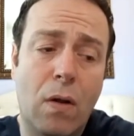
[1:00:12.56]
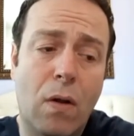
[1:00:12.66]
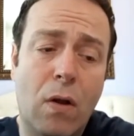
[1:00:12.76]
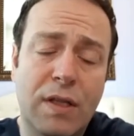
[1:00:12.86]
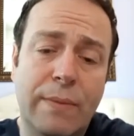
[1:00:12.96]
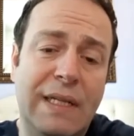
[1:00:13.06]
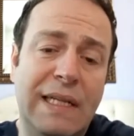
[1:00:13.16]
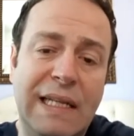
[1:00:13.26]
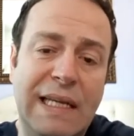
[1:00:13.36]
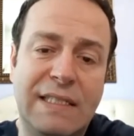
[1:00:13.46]

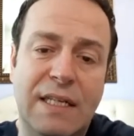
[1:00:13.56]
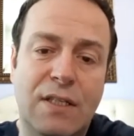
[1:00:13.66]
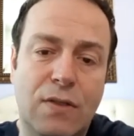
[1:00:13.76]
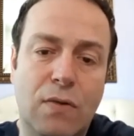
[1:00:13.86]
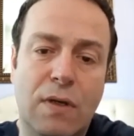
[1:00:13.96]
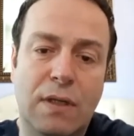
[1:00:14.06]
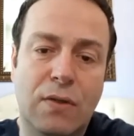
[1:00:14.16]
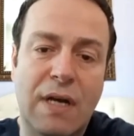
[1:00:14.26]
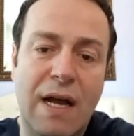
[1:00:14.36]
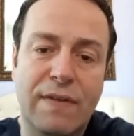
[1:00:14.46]
ultimately leads us to
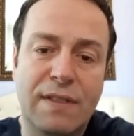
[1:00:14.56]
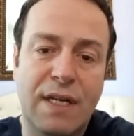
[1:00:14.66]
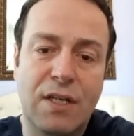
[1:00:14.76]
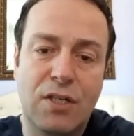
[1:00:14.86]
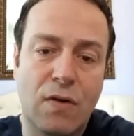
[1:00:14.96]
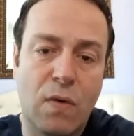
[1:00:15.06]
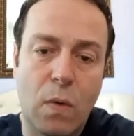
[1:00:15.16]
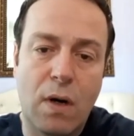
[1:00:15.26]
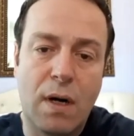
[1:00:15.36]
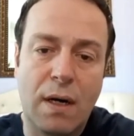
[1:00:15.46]
a conversation or
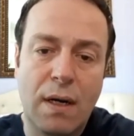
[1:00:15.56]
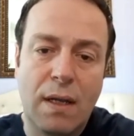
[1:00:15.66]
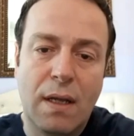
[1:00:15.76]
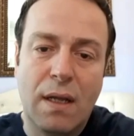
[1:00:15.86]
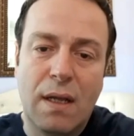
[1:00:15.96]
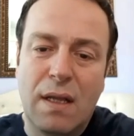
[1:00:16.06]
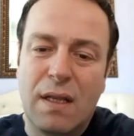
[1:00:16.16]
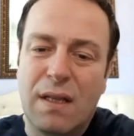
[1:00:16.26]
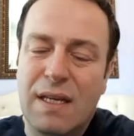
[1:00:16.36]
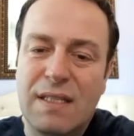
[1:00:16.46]
war,
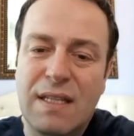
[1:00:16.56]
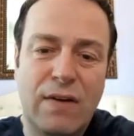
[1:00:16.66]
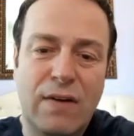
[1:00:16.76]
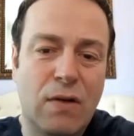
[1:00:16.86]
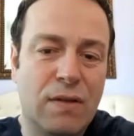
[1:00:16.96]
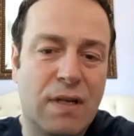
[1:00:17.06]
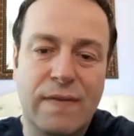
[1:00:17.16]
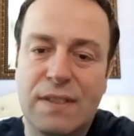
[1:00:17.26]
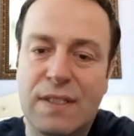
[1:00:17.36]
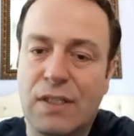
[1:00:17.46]
there's never good
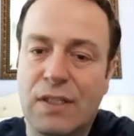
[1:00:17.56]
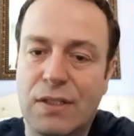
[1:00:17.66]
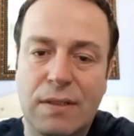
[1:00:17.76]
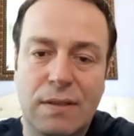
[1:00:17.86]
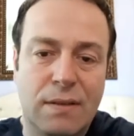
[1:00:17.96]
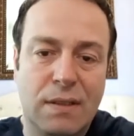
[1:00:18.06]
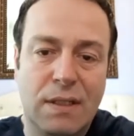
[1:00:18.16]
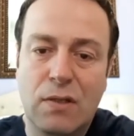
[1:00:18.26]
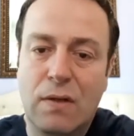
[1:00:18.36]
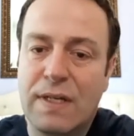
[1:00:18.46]
conversation.
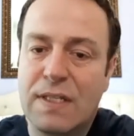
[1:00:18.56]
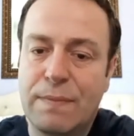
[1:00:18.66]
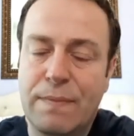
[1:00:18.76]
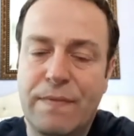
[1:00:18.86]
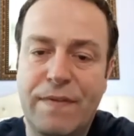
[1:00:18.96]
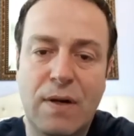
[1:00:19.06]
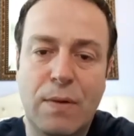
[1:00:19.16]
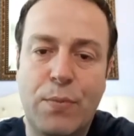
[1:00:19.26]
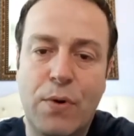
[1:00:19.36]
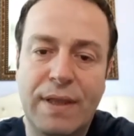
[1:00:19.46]
There's always finger
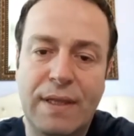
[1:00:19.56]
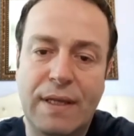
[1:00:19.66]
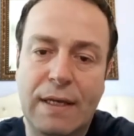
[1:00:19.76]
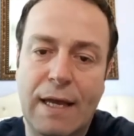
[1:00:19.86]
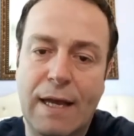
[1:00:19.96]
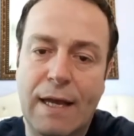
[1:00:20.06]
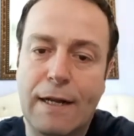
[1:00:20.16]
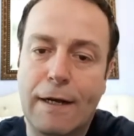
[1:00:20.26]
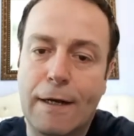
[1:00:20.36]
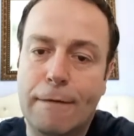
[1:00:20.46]
pointing
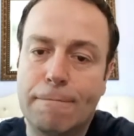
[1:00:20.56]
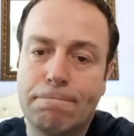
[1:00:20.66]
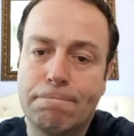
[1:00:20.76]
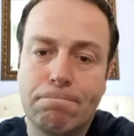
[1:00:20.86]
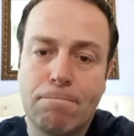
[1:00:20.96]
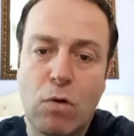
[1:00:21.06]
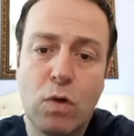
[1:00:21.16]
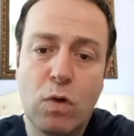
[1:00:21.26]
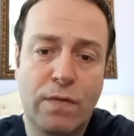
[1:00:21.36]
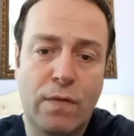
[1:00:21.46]
and
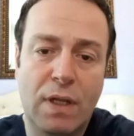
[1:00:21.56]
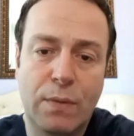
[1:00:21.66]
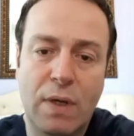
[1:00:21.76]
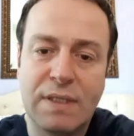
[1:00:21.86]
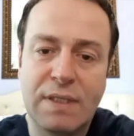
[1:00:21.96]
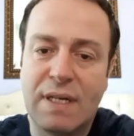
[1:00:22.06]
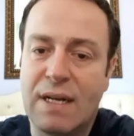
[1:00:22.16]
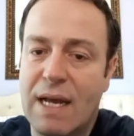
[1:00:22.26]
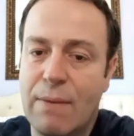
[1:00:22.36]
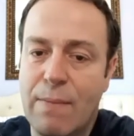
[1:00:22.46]
whose fault was it,
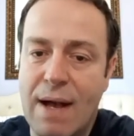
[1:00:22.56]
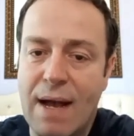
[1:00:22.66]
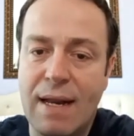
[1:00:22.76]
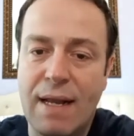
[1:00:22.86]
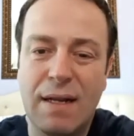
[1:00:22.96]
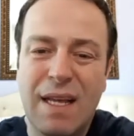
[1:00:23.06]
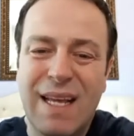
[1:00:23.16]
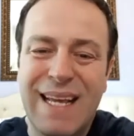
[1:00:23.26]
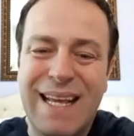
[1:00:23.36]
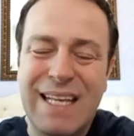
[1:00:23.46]
not mine. And
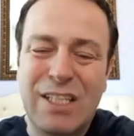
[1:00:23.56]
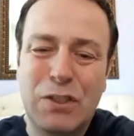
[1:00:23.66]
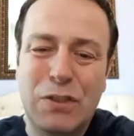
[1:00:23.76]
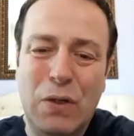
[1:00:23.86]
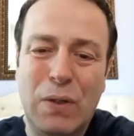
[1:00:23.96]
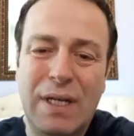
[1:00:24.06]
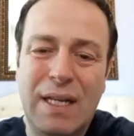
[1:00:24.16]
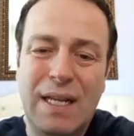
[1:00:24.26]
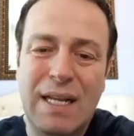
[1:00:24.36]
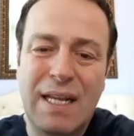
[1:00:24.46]
so
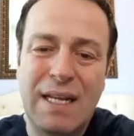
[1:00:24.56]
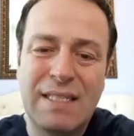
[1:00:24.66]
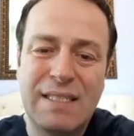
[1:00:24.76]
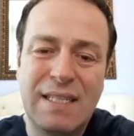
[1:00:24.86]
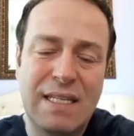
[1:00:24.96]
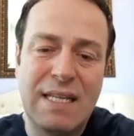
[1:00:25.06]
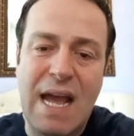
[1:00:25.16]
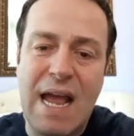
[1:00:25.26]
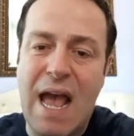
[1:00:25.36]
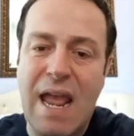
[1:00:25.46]
in a sense,
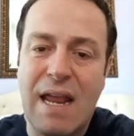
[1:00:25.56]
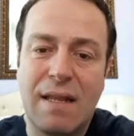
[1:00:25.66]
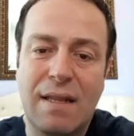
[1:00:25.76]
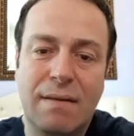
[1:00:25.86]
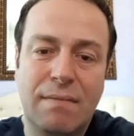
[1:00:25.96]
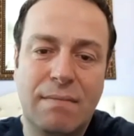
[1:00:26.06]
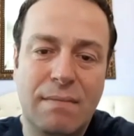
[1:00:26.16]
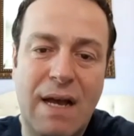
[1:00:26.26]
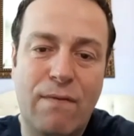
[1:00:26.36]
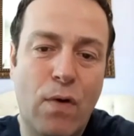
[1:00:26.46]
I
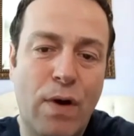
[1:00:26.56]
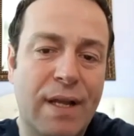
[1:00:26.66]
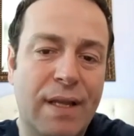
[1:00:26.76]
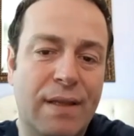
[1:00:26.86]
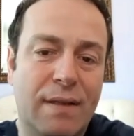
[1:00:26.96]
avoided